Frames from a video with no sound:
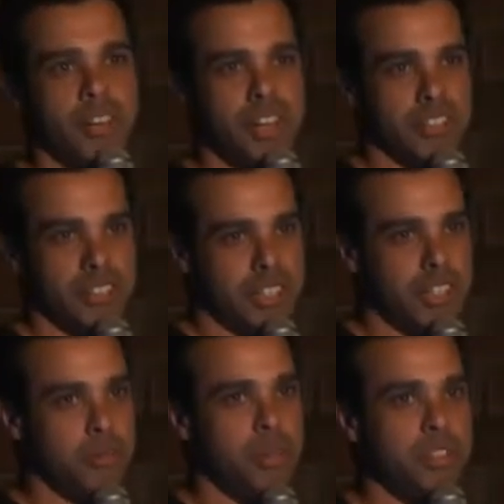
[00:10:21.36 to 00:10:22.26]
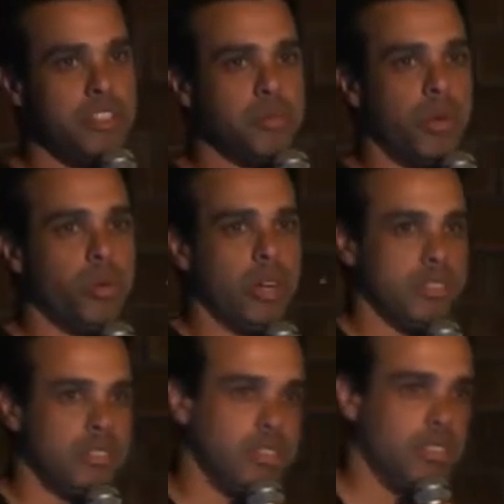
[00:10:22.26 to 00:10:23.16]
files, and mostly small
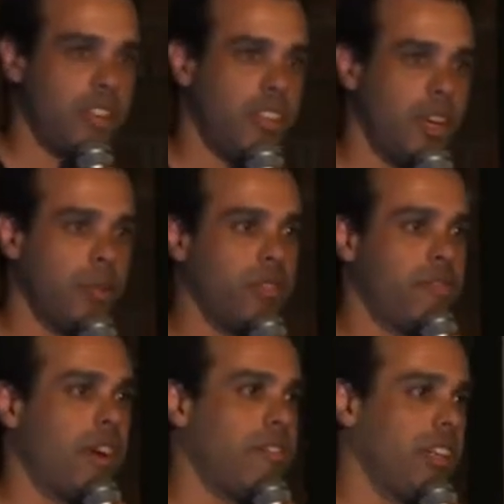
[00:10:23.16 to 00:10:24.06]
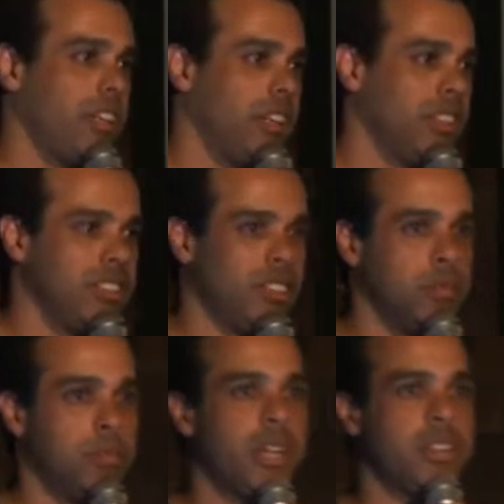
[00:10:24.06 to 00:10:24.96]
ones. Think about favicons
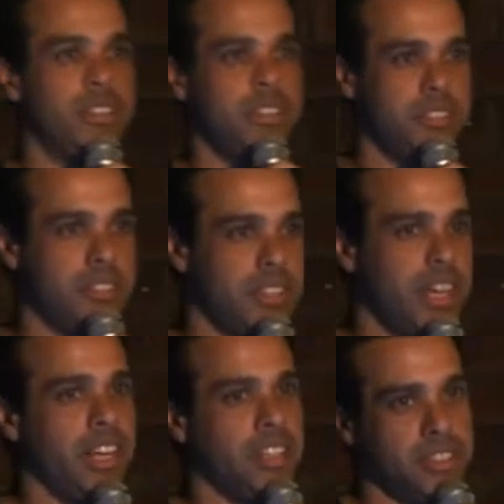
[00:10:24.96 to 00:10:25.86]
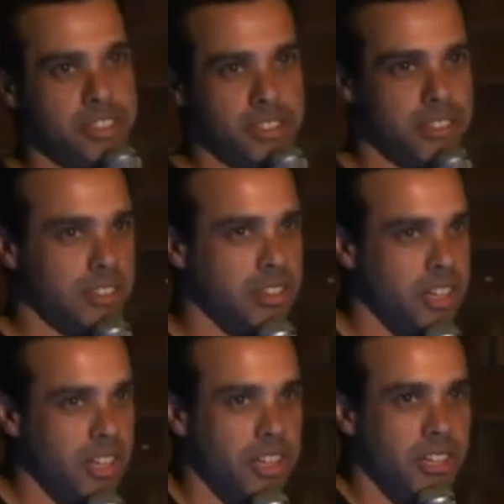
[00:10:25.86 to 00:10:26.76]
and buttons and icons and
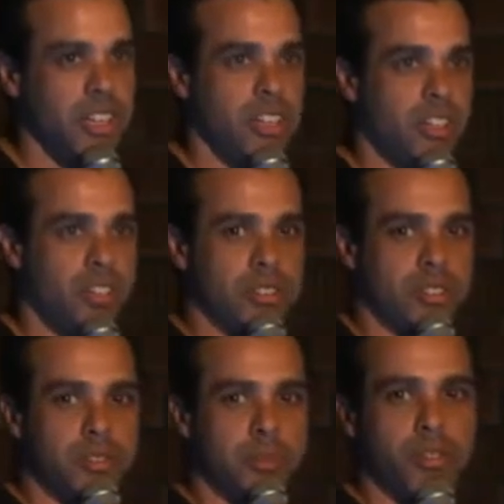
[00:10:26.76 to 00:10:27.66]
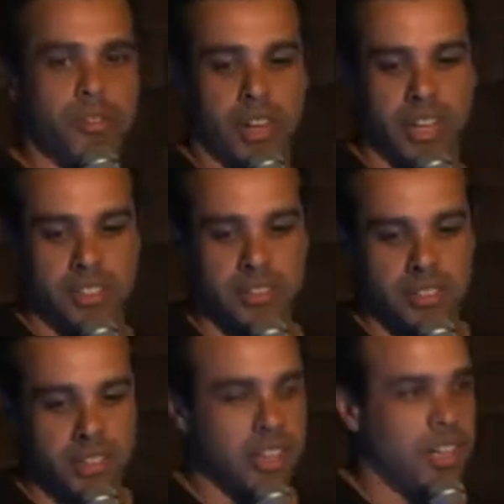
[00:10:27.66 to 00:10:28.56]
all those small files.
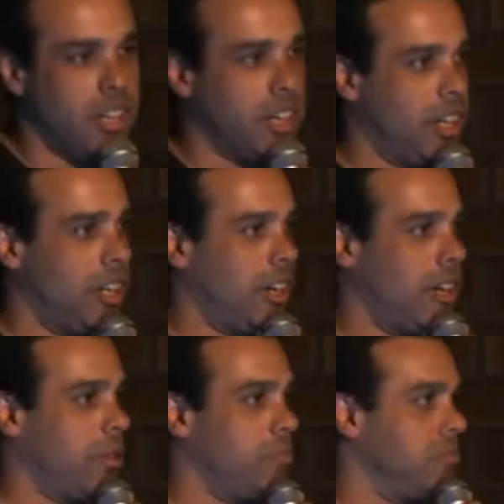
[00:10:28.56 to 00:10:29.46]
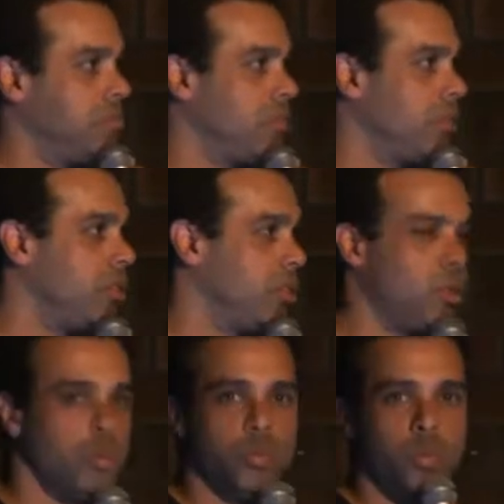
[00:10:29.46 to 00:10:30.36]
When
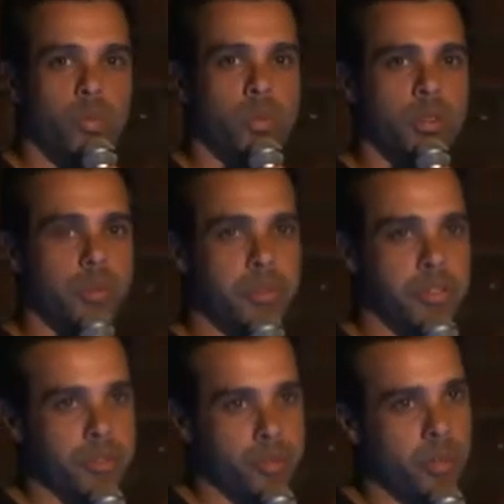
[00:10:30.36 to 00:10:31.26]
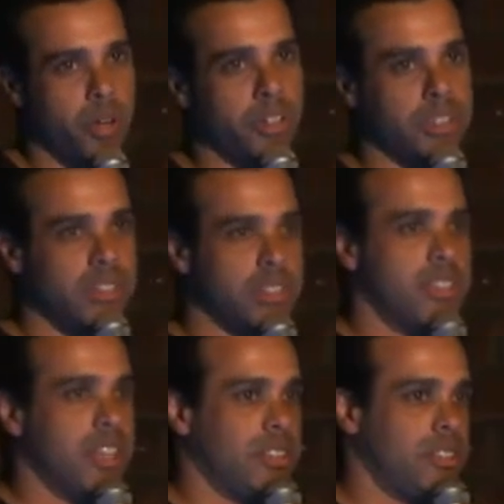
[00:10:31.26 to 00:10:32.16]
we were small,
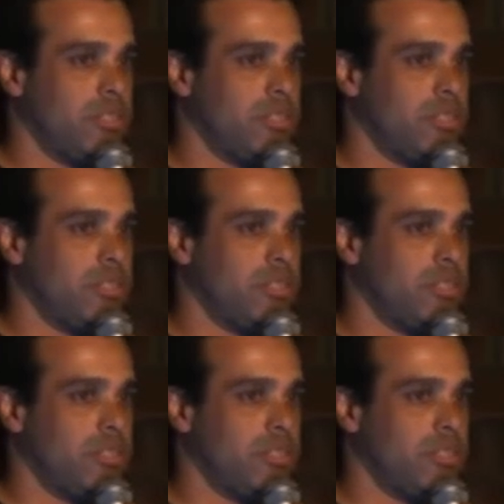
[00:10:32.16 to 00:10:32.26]
that